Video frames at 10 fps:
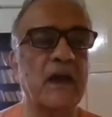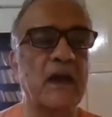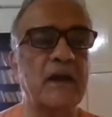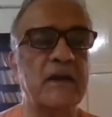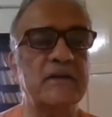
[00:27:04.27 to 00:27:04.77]

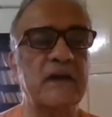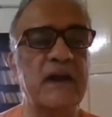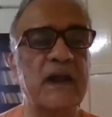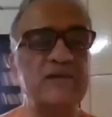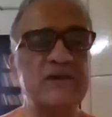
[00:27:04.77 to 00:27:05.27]
It is an
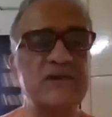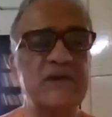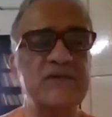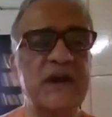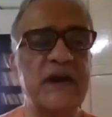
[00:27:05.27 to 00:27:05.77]

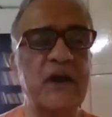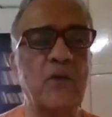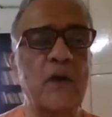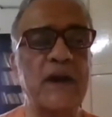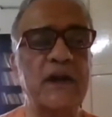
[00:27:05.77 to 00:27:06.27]
existential
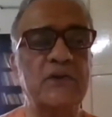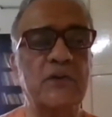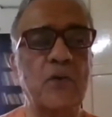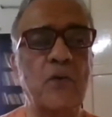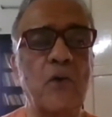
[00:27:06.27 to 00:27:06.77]
inquiry
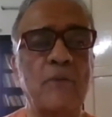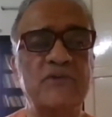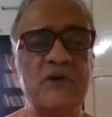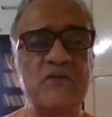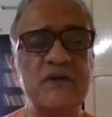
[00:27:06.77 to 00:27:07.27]
through
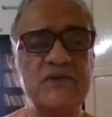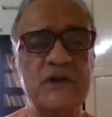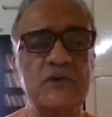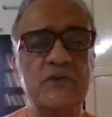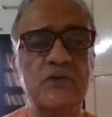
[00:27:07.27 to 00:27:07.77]

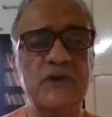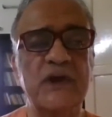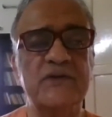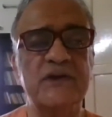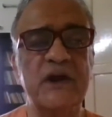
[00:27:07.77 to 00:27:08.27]
observation, through
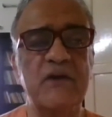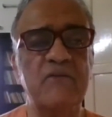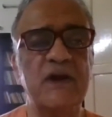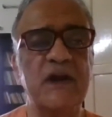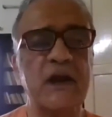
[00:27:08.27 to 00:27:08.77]

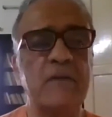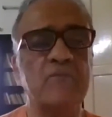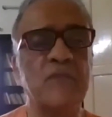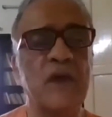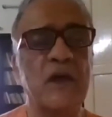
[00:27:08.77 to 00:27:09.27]
sensitivity,
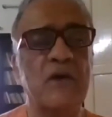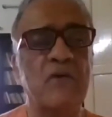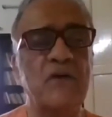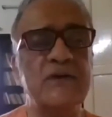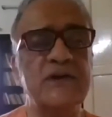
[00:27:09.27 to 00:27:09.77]

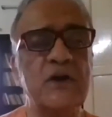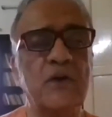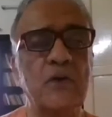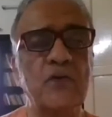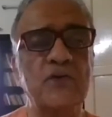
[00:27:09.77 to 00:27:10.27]
which
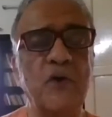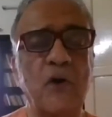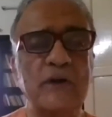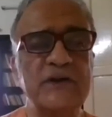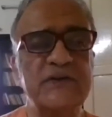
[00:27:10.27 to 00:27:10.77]
includes
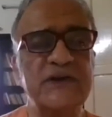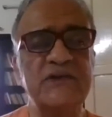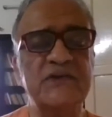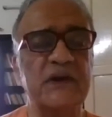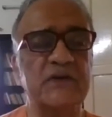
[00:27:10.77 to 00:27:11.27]
all the
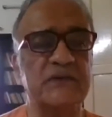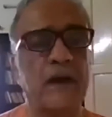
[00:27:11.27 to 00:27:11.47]
senses.